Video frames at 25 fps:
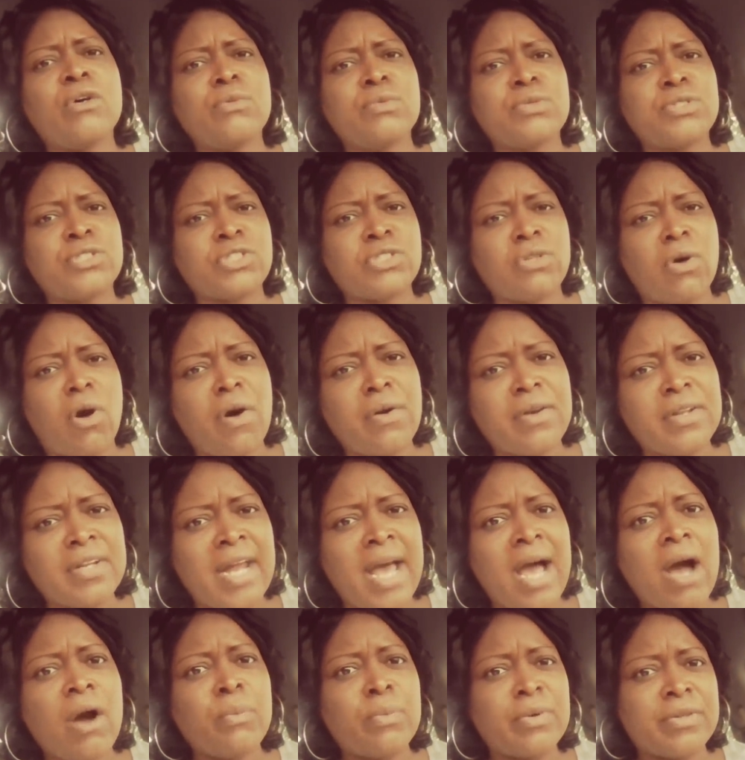who started
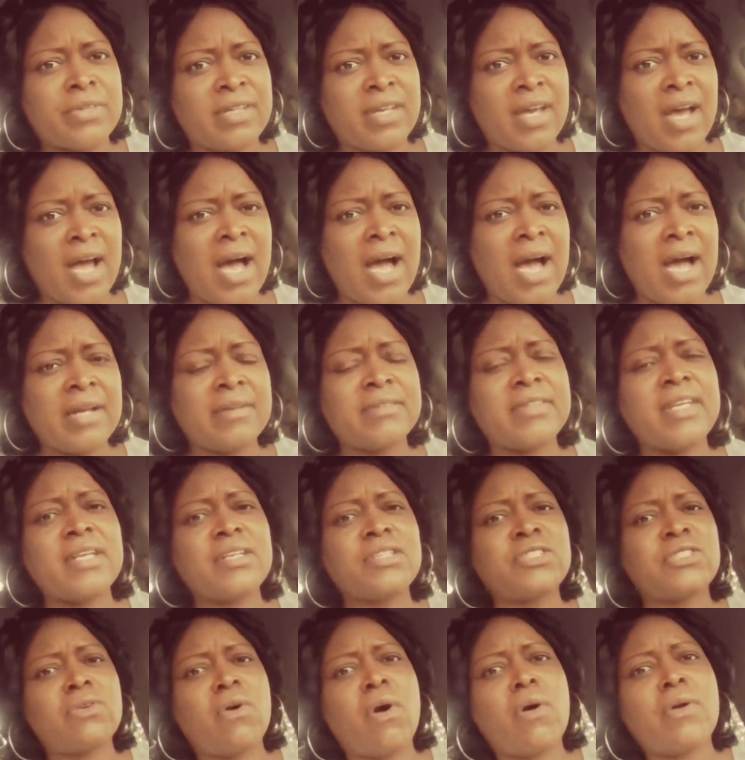out with God. They
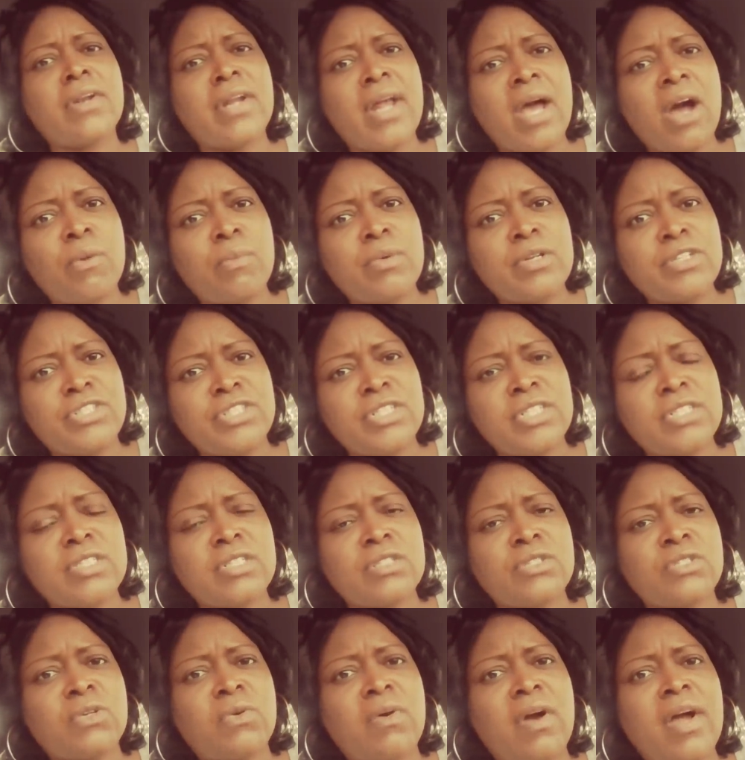started out with
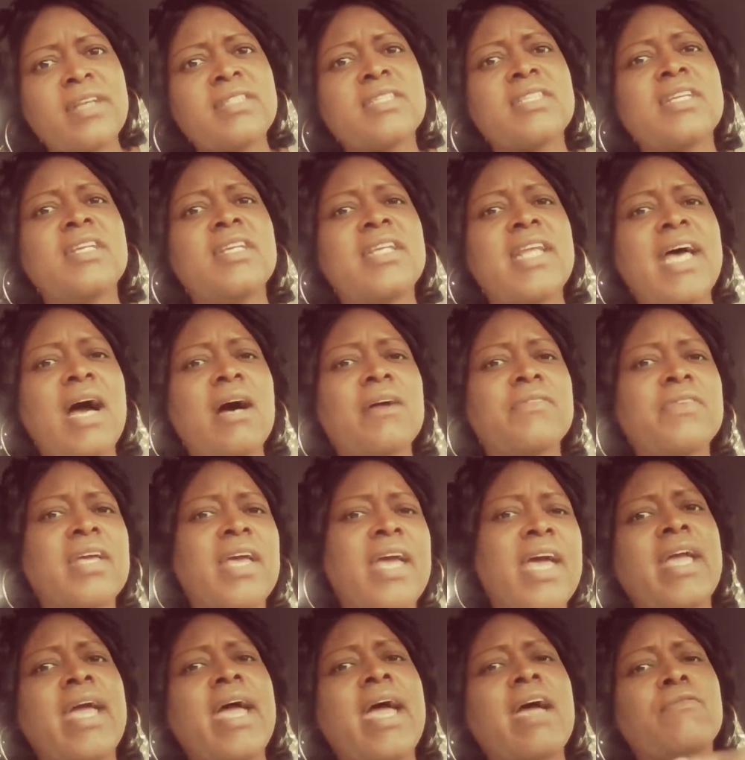Jesus Christ, and now
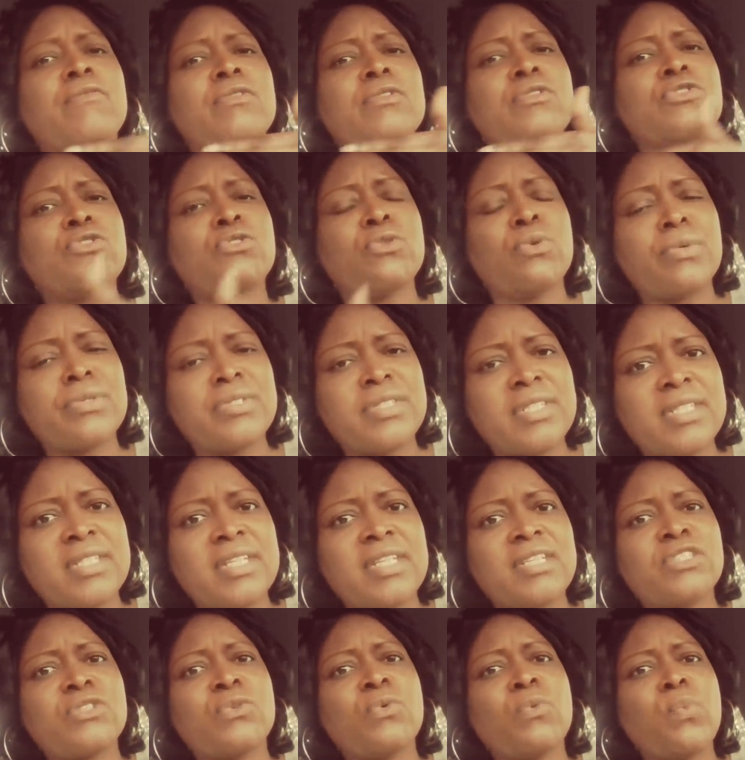they have resorted
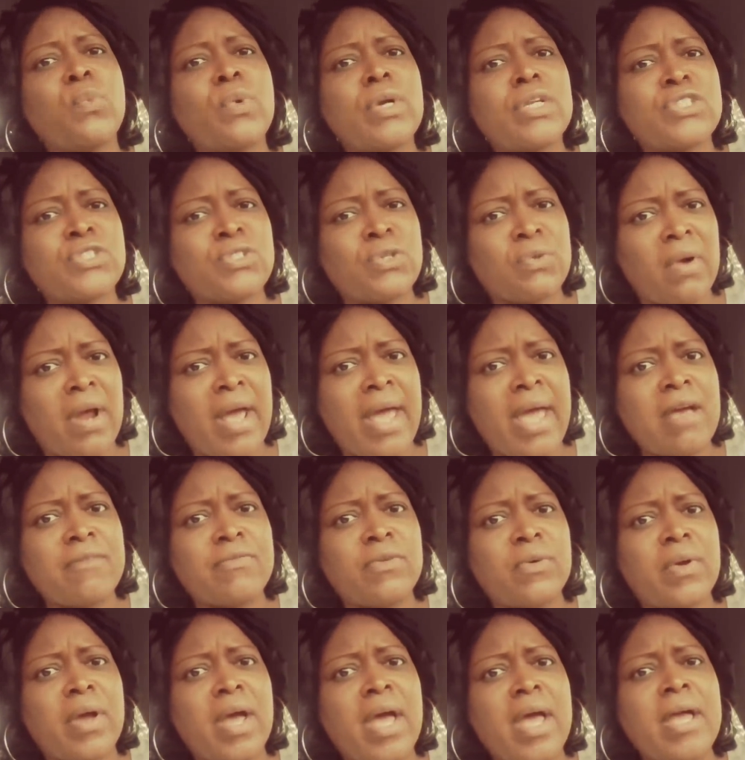into
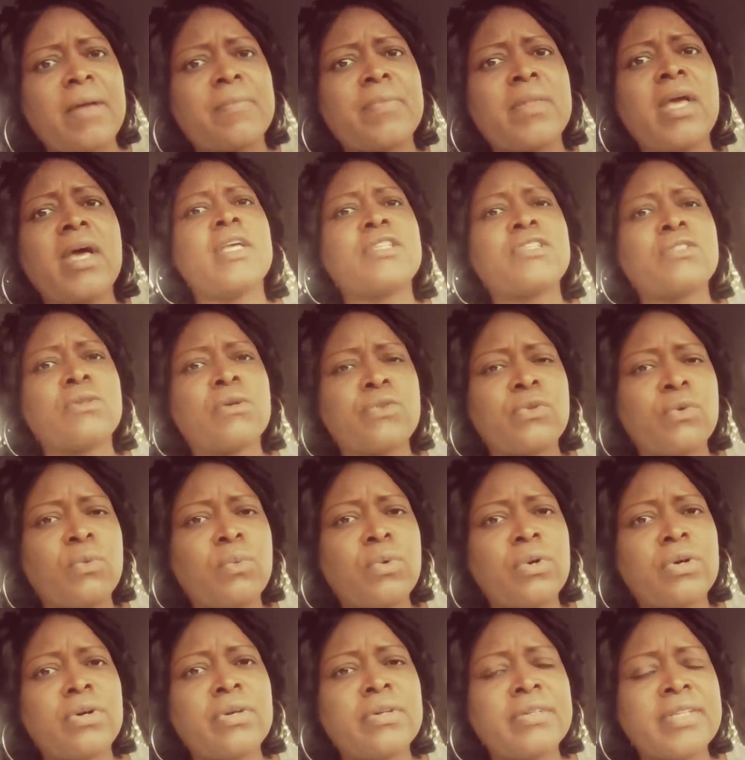witchcraft, okay? And so the
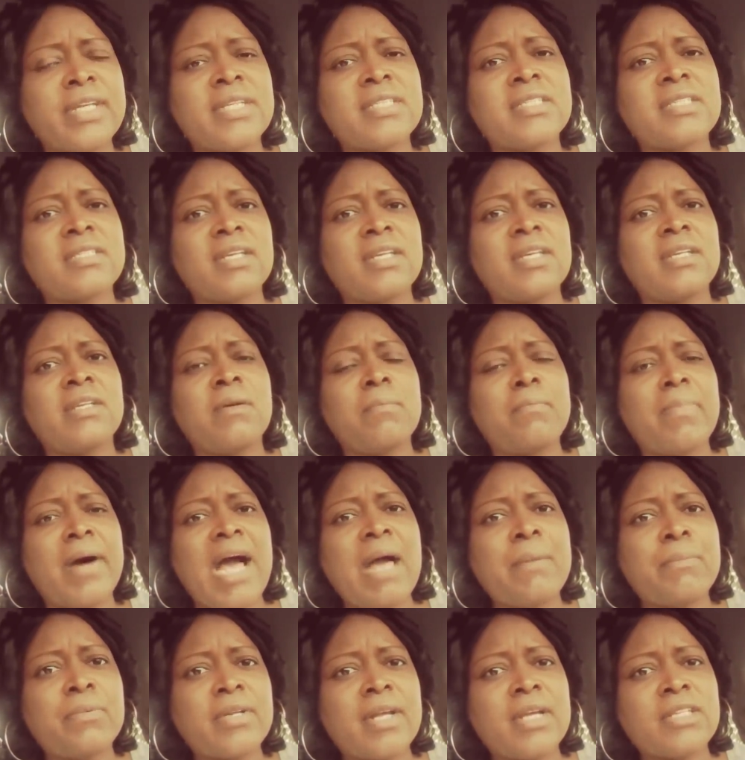word that's in the
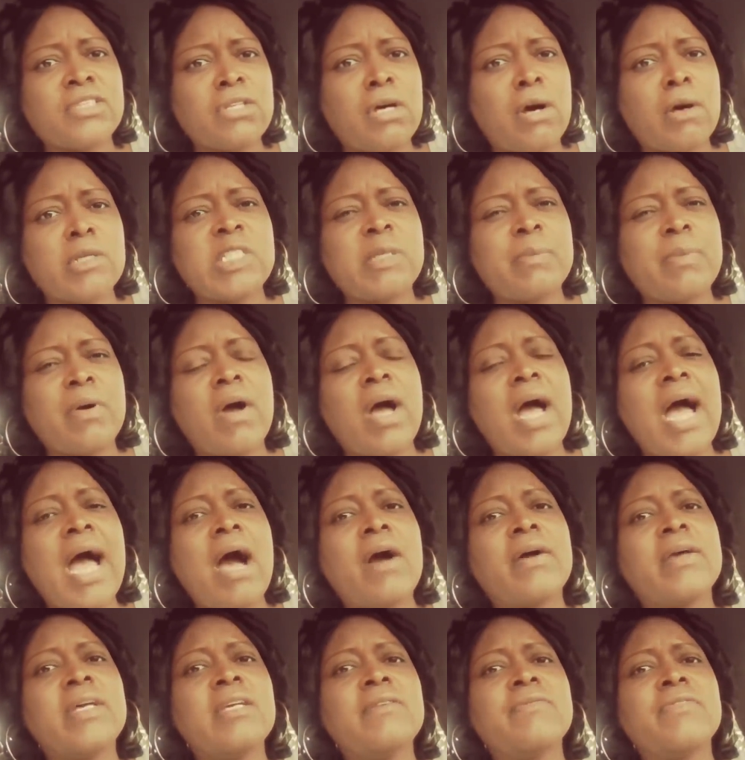Bible that talks about
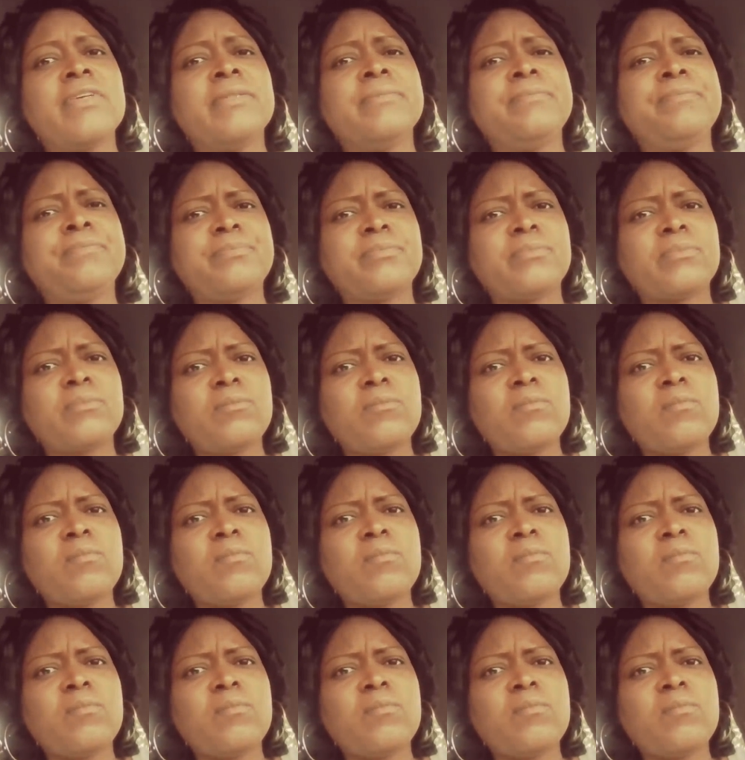how even